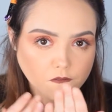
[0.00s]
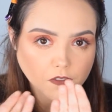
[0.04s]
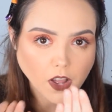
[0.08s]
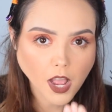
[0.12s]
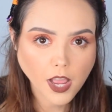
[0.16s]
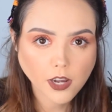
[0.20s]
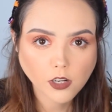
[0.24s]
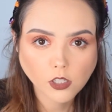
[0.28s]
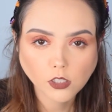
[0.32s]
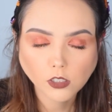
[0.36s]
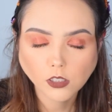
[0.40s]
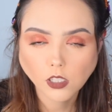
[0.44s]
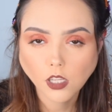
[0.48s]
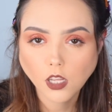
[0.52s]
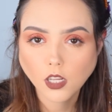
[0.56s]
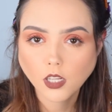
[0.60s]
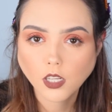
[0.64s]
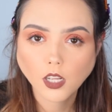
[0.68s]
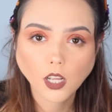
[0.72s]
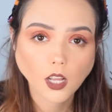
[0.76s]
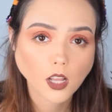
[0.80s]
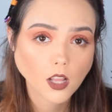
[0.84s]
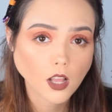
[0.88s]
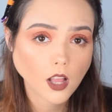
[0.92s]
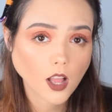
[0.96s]
Final
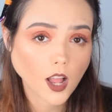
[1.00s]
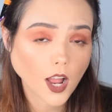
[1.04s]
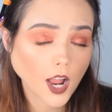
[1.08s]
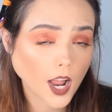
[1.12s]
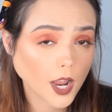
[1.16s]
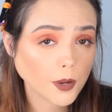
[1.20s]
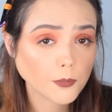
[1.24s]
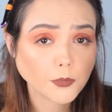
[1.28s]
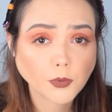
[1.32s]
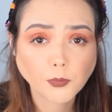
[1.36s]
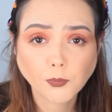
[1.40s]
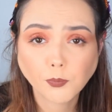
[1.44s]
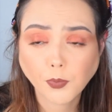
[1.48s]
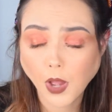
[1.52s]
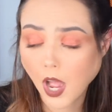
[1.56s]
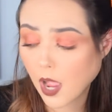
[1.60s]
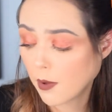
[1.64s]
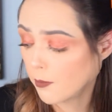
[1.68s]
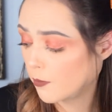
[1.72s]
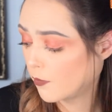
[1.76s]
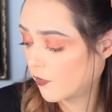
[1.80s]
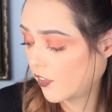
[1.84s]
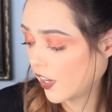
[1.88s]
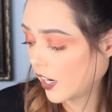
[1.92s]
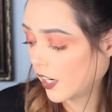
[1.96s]
look. I'm,
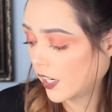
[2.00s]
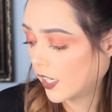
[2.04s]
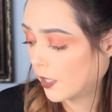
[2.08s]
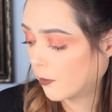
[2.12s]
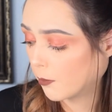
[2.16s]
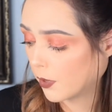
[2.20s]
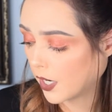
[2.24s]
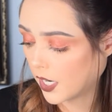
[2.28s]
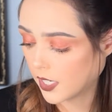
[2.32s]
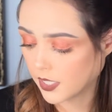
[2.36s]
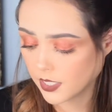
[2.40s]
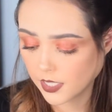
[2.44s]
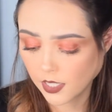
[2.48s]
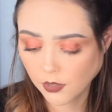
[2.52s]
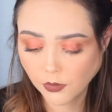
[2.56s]
I'm very impressed.